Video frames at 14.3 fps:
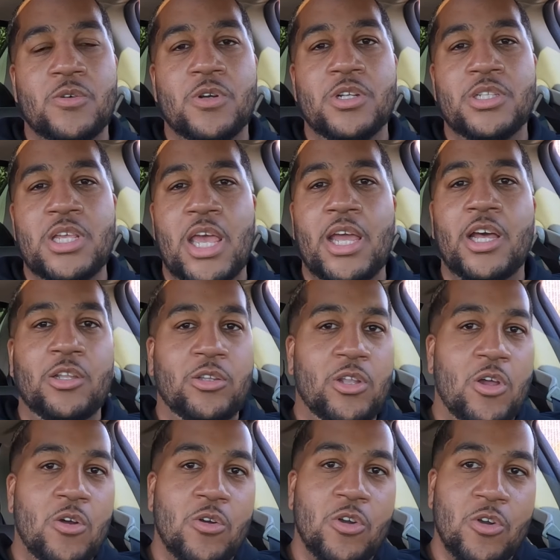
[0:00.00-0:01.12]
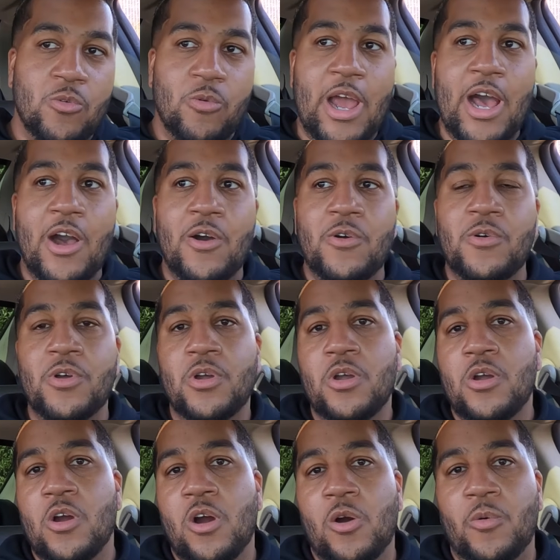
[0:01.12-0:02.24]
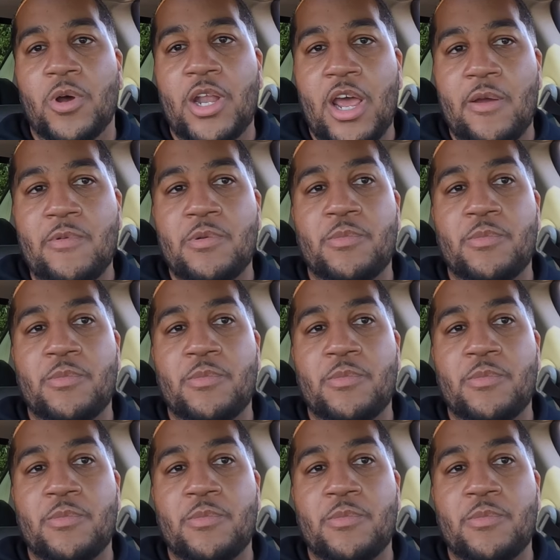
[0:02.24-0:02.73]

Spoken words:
or take a longer route or whatever.